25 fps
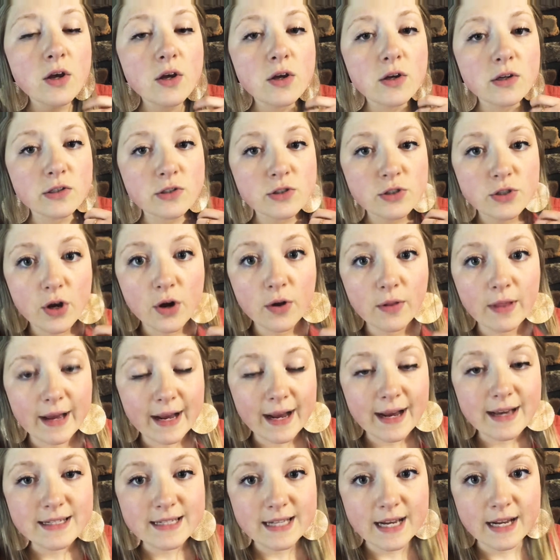So like
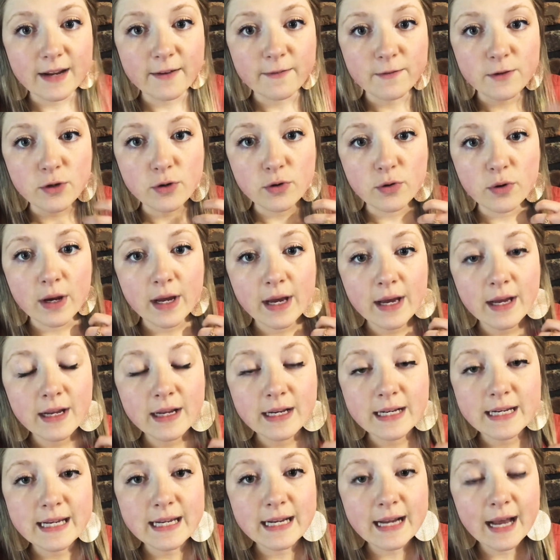I said, if you
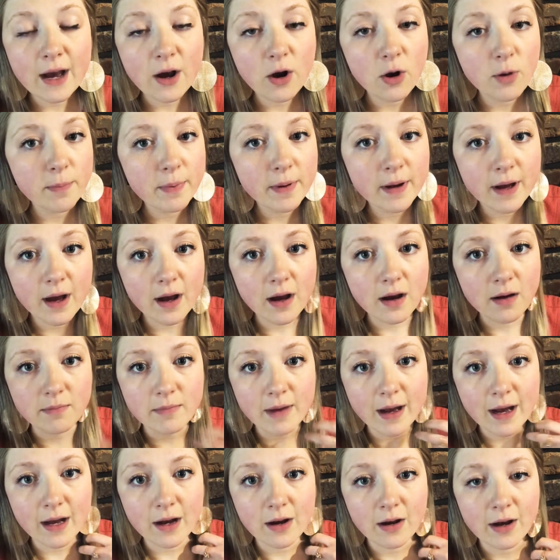need help,
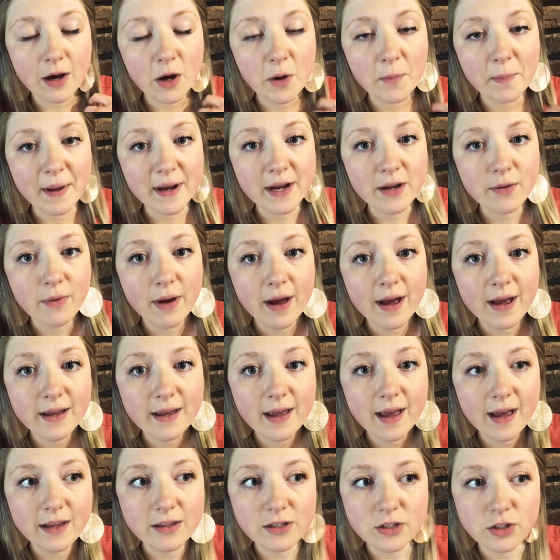I'll help any way I
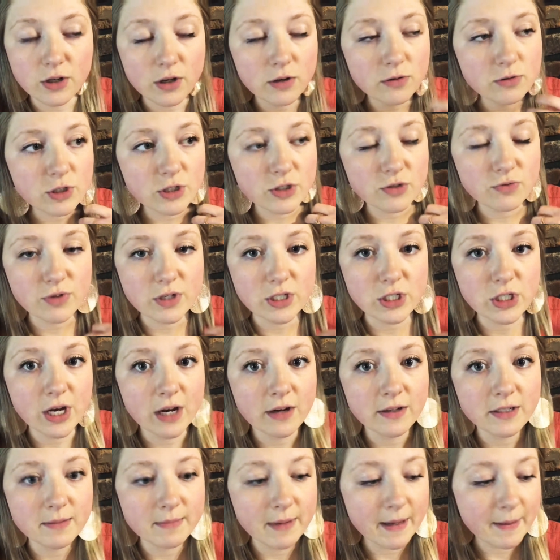can, just reach
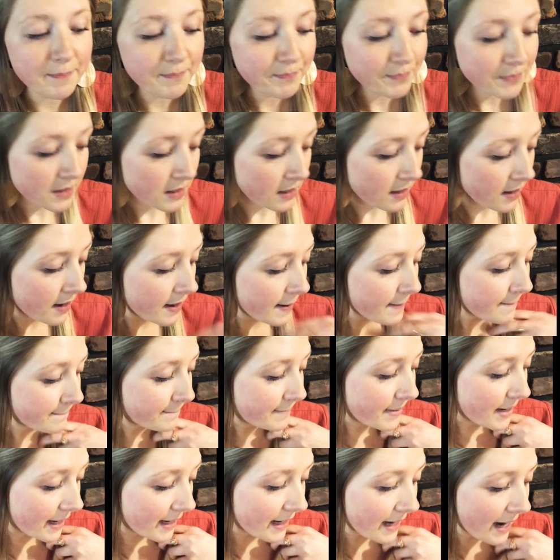out to me.
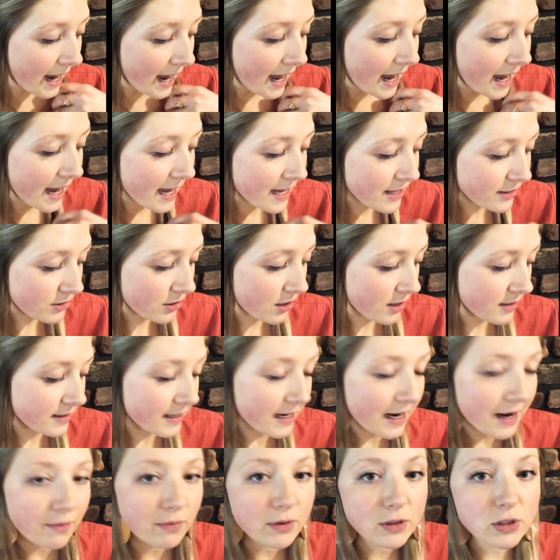But I thought
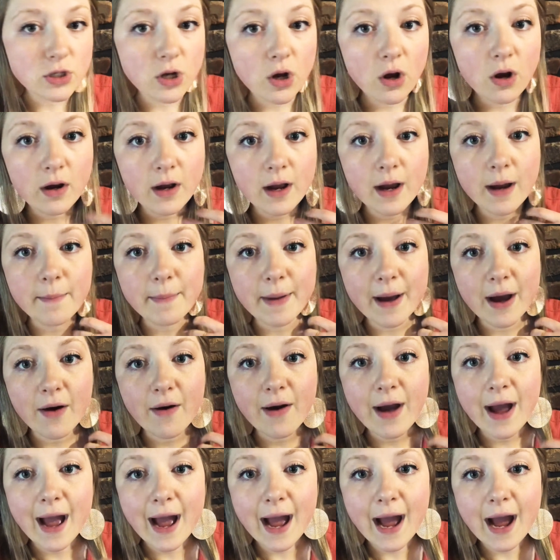that I would talk
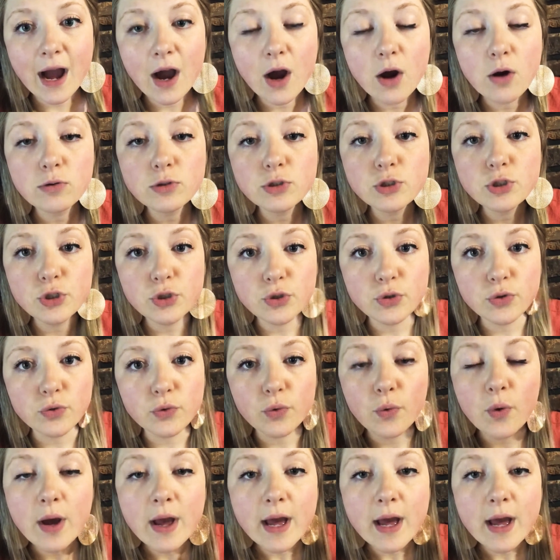about how to